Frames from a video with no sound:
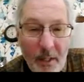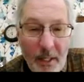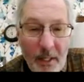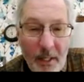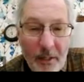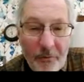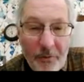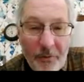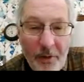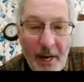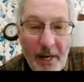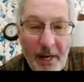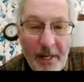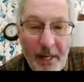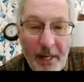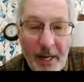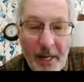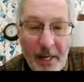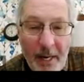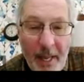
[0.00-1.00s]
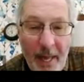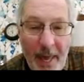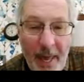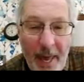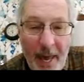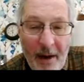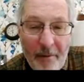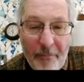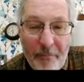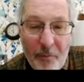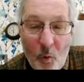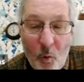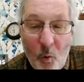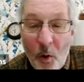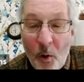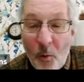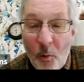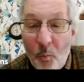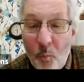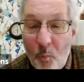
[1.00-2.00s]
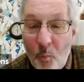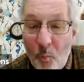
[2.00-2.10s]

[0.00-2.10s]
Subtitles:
is 8.5, or